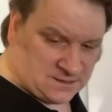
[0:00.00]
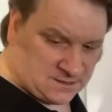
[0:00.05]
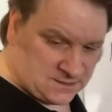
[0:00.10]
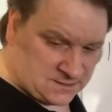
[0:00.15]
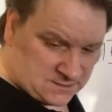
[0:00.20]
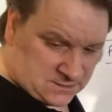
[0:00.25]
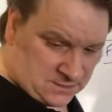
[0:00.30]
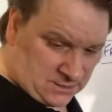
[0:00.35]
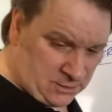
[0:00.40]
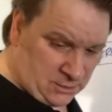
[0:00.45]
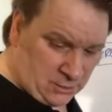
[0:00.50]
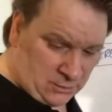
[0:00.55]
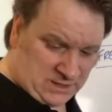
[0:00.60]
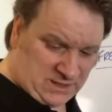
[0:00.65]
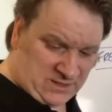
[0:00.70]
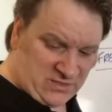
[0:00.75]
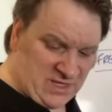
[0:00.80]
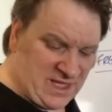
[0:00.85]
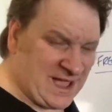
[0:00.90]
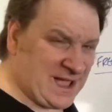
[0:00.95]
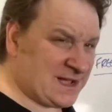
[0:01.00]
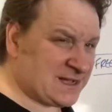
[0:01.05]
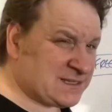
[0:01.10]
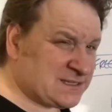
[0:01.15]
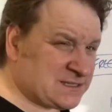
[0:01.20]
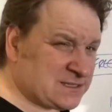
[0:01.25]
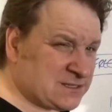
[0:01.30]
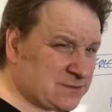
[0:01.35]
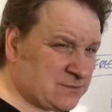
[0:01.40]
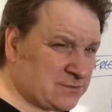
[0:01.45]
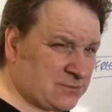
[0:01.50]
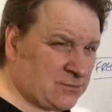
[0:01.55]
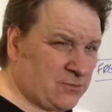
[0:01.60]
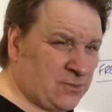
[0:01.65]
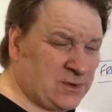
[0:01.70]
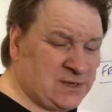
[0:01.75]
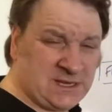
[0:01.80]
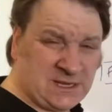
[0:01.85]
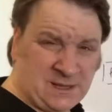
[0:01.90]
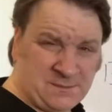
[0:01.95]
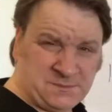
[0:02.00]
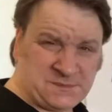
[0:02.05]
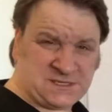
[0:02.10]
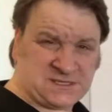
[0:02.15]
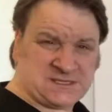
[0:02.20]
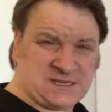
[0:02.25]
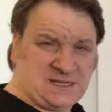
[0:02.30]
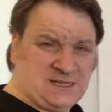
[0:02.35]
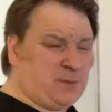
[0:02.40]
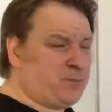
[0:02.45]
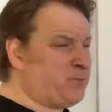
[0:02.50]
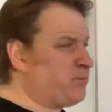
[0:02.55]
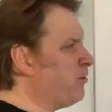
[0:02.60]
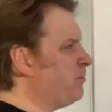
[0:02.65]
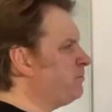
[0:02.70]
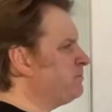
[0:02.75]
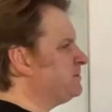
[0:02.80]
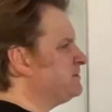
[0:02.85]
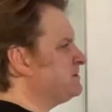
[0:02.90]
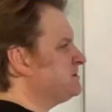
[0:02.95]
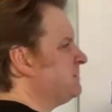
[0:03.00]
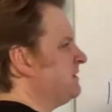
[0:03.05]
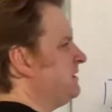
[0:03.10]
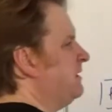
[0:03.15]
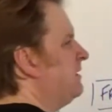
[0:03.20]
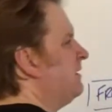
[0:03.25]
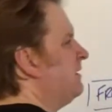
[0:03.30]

not only that, when you come to sell your property,